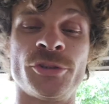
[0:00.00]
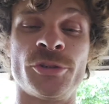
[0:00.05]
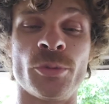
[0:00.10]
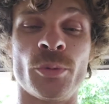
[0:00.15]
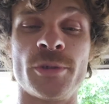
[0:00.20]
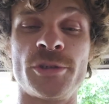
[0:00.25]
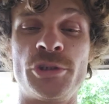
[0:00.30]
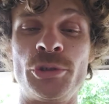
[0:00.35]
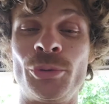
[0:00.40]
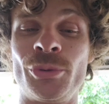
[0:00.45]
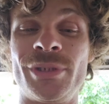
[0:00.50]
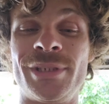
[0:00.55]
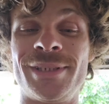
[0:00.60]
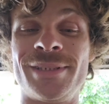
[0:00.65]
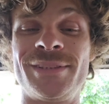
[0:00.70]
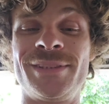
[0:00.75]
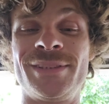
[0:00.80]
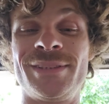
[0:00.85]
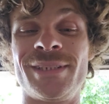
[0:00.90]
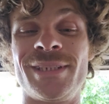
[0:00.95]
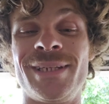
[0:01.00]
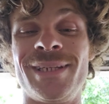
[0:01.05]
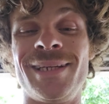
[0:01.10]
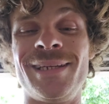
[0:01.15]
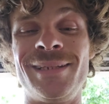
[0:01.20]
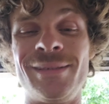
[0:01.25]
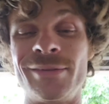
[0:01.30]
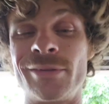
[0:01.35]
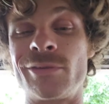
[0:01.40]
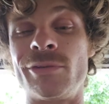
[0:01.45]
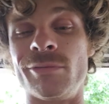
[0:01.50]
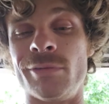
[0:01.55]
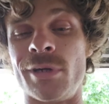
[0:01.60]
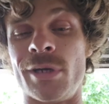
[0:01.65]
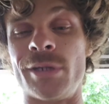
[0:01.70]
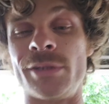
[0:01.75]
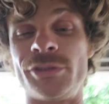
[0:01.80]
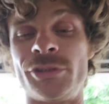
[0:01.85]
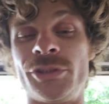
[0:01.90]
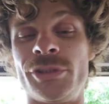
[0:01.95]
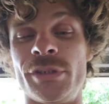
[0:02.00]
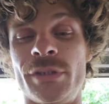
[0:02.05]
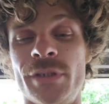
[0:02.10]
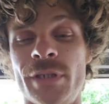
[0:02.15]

So we're doing this in the garage